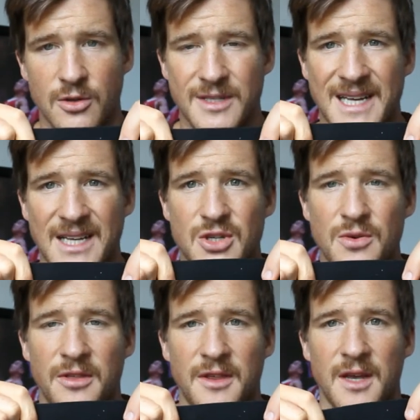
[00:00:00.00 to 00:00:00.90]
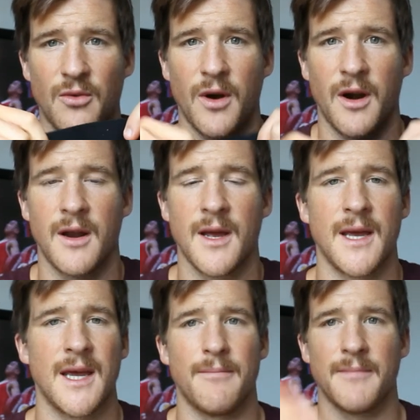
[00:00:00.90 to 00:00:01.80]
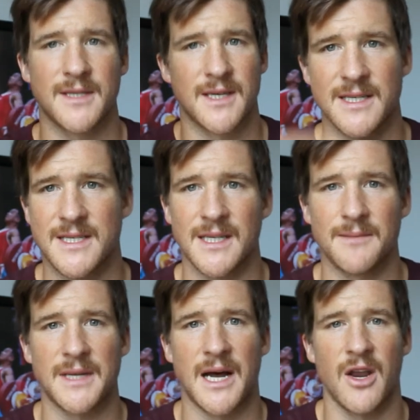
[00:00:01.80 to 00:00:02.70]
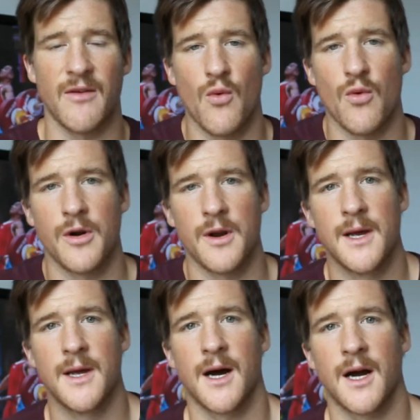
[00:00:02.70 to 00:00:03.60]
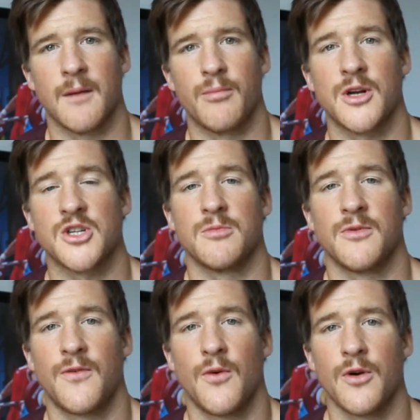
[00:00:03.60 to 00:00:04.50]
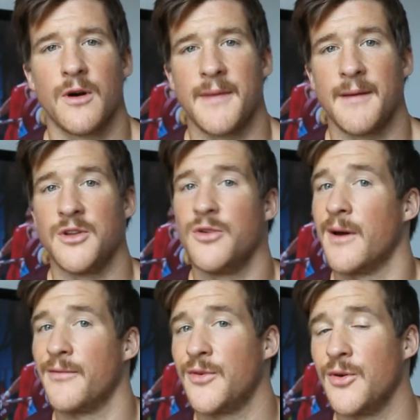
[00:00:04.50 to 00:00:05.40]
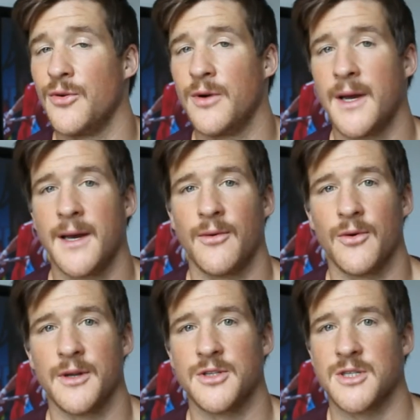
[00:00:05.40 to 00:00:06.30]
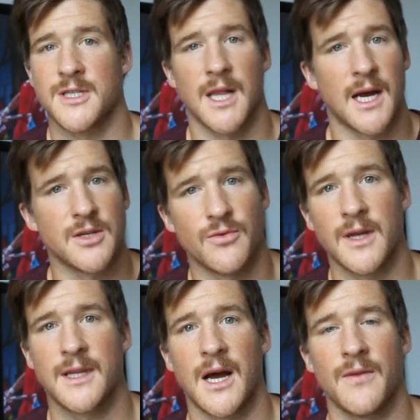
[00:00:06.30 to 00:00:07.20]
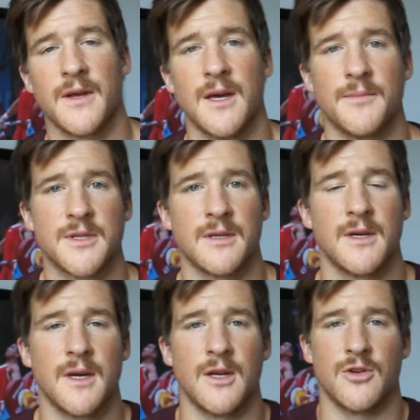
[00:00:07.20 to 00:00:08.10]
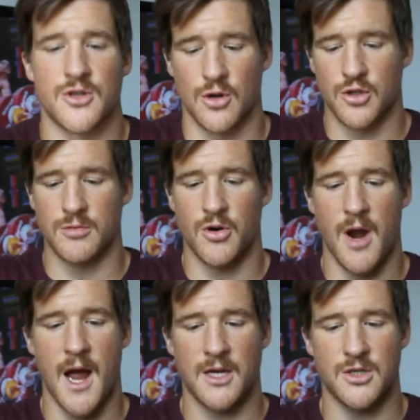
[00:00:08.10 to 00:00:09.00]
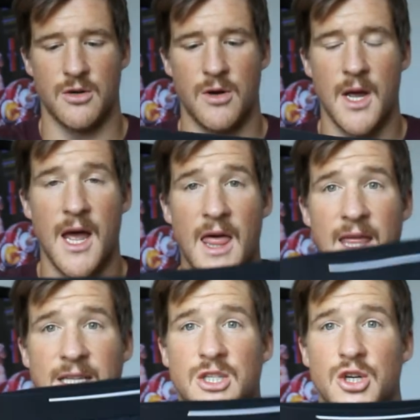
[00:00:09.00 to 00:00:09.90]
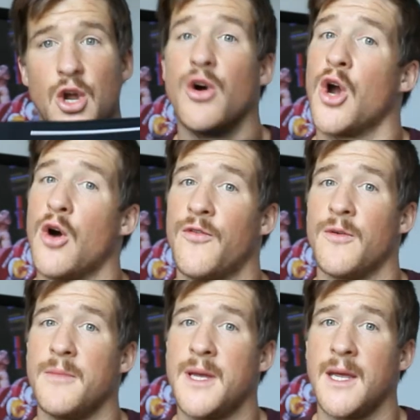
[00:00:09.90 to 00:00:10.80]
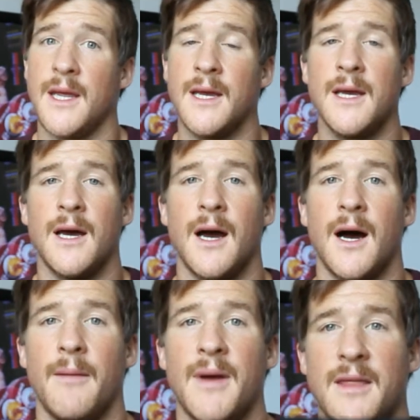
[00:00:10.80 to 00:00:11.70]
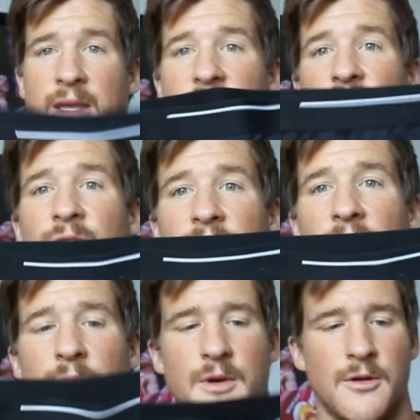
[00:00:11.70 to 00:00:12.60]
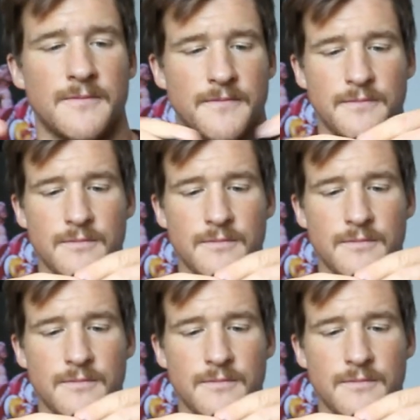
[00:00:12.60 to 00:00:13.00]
So it's not too thin where it's slip down. I've worn uh, compression before and maybe you have two where it just slides right down the hips and you're showing some cracks. So that's a no-go for me um, and these fit that bill.